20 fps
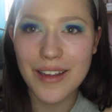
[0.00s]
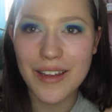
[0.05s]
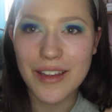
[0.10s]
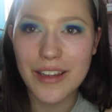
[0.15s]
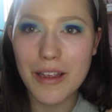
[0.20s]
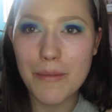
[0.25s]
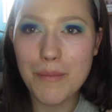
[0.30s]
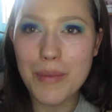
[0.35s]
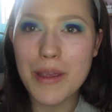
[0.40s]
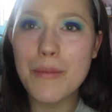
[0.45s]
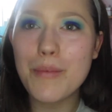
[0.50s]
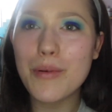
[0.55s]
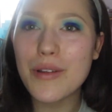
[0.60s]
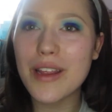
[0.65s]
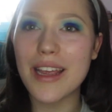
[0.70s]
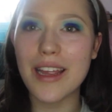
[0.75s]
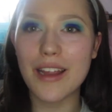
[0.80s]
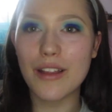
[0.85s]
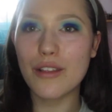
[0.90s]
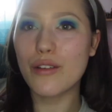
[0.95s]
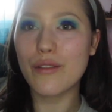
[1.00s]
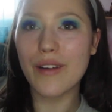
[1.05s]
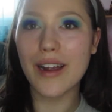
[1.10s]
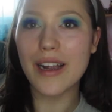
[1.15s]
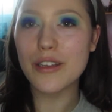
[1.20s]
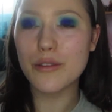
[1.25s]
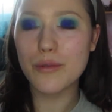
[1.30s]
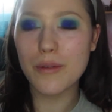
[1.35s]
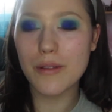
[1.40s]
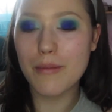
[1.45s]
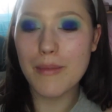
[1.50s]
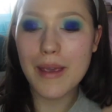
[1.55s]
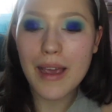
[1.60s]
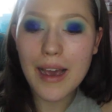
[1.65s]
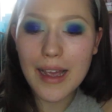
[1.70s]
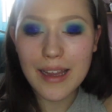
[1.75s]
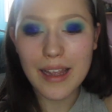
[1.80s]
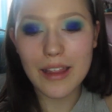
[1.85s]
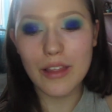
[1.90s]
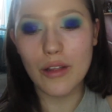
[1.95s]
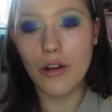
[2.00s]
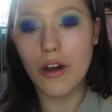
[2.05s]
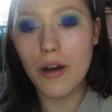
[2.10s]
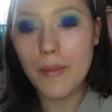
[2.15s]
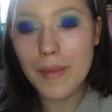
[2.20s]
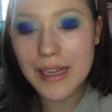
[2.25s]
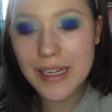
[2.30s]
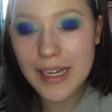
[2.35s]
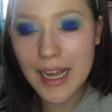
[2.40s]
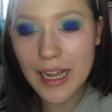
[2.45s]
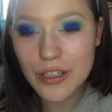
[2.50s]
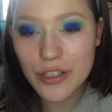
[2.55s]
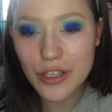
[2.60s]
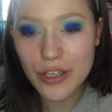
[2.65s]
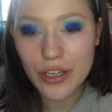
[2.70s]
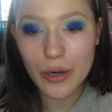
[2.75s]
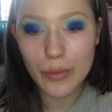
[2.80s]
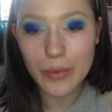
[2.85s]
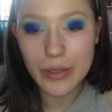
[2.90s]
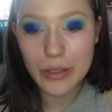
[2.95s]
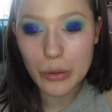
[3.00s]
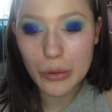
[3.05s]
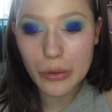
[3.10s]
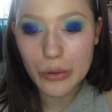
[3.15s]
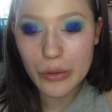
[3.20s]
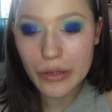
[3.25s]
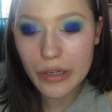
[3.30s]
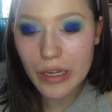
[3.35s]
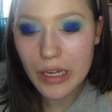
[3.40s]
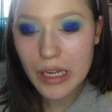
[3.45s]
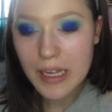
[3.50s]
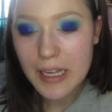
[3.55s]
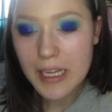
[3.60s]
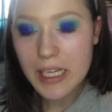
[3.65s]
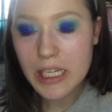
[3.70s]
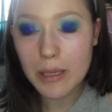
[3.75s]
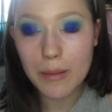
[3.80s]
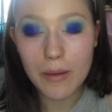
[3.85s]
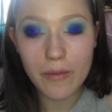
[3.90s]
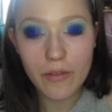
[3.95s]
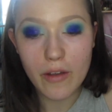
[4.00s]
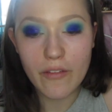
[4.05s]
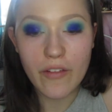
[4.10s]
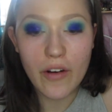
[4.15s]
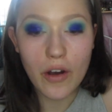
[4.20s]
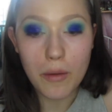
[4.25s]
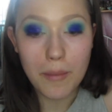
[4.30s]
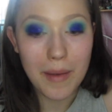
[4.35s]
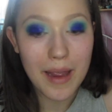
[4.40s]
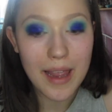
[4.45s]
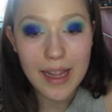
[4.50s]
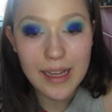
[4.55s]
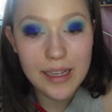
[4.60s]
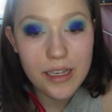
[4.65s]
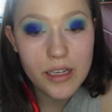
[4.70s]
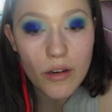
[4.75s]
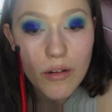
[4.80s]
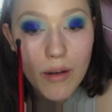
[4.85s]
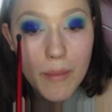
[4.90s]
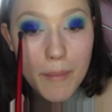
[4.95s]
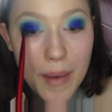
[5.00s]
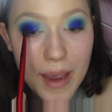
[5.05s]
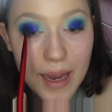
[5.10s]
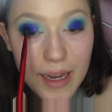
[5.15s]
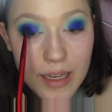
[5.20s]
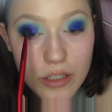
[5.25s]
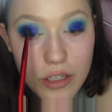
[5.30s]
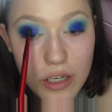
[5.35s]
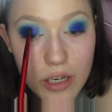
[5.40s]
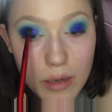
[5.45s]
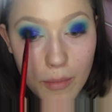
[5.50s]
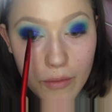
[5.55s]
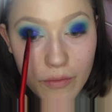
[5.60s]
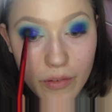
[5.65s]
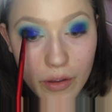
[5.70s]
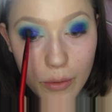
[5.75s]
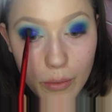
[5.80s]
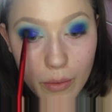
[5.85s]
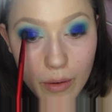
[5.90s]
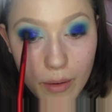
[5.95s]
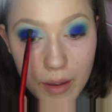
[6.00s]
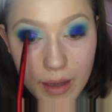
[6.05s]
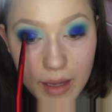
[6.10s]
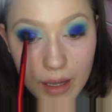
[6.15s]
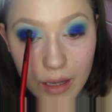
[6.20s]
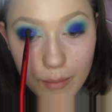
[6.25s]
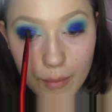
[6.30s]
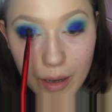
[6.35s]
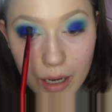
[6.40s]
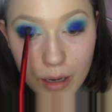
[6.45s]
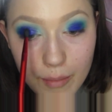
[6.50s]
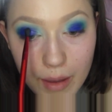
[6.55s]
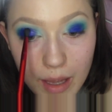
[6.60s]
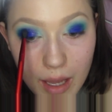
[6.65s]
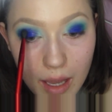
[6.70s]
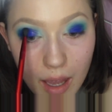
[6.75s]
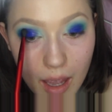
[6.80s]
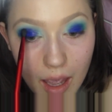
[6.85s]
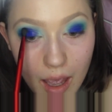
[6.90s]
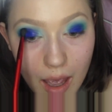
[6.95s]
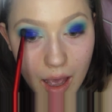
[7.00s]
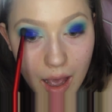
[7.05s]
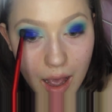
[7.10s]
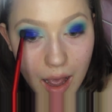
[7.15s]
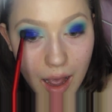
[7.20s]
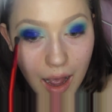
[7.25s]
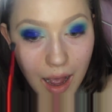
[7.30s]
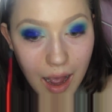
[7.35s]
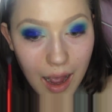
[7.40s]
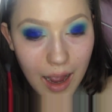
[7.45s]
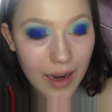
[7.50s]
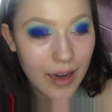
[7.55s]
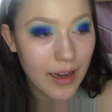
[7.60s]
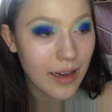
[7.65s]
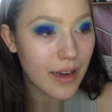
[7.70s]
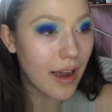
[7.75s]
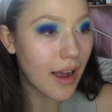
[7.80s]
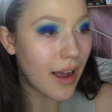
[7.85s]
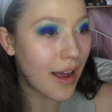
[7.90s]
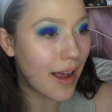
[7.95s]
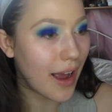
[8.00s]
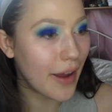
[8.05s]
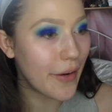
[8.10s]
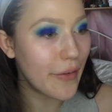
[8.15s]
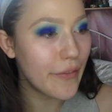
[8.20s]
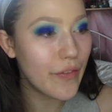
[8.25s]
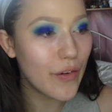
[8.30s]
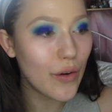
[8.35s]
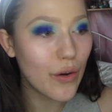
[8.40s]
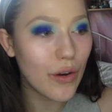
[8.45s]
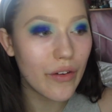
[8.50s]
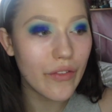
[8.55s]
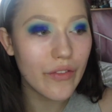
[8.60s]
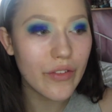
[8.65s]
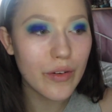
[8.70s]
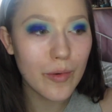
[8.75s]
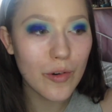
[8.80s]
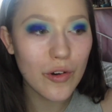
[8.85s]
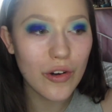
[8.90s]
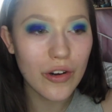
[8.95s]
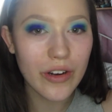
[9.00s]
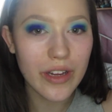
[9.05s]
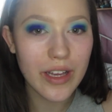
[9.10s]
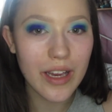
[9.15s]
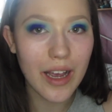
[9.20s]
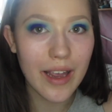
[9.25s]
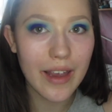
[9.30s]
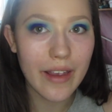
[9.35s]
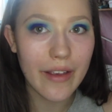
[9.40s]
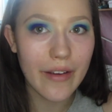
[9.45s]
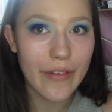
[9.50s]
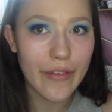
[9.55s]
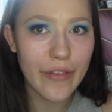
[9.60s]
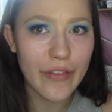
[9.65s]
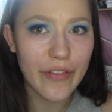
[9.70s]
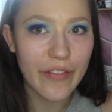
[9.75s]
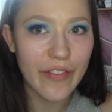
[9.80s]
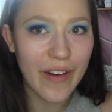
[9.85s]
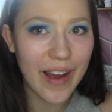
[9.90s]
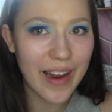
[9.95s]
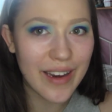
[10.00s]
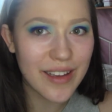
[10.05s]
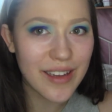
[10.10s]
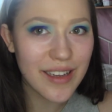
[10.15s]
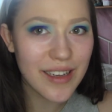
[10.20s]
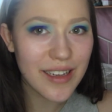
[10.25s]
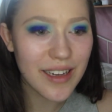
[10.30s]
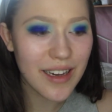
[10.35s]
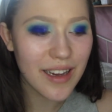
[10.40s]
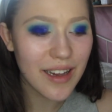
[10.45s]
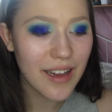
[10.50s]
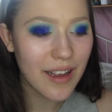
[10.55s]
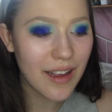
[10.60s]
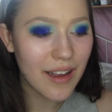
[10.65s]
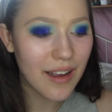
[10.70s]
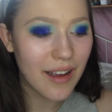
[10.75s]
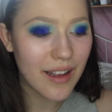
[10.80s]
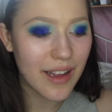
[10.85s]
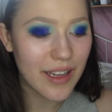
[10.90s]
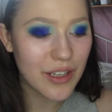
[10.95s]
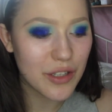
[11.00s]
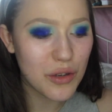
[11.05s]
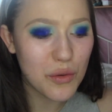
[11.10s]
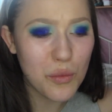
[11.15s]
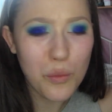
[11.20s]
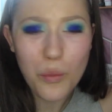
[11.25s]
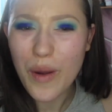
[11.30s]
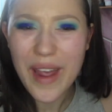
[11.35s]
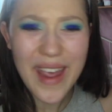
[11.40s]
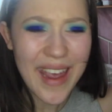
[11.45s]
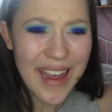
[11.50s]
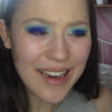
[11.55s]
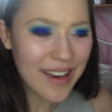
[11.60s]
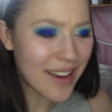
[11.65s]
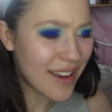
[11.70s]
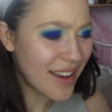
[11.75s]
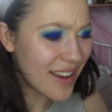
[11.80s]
you're people that interact with me like in the comment section, you know, we talk. Some of you follow my Instagram page, some of you email me, and I don't feel comfortable calling you like fans. It's just weird.